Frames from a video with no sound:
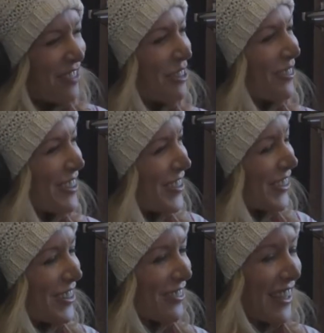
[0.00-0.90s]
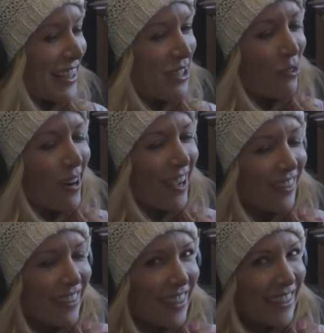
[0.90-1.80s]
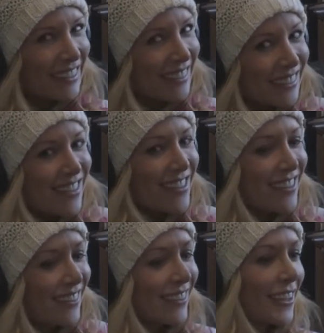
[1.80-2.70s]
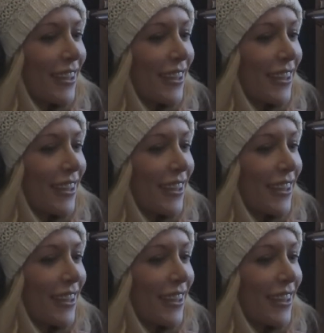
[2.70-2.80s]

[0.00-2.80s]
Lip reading: Everyone sort of like is quietly like, it's little.